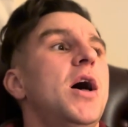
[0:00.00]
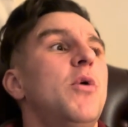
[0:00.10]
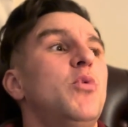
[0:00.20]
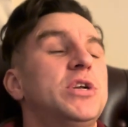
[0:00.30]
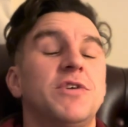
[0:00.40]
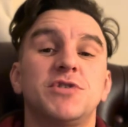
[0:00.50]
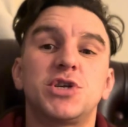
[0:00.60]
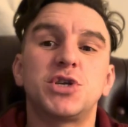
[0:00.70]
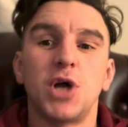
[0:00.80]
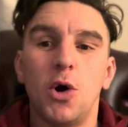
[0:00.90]
which I've
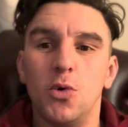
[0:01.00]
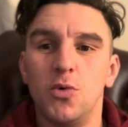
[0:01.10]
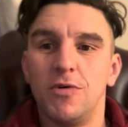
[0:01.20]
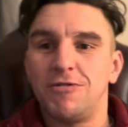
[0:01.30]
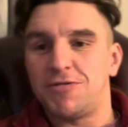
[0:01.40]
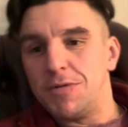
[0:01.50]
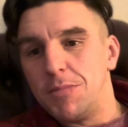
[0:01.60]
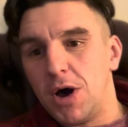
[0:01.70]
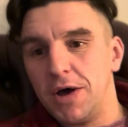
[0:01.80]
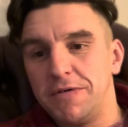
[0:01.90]
stole from
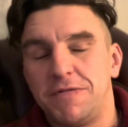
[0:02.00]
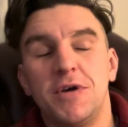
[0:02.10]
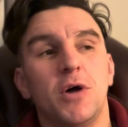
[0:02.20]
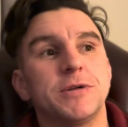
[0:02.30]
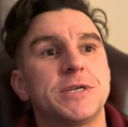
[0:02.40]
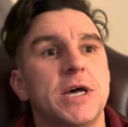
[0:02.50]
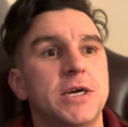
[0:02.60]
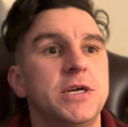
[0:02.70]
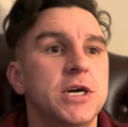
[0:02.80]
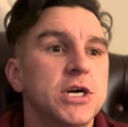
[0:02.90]
my
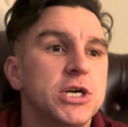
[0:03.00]
fiance.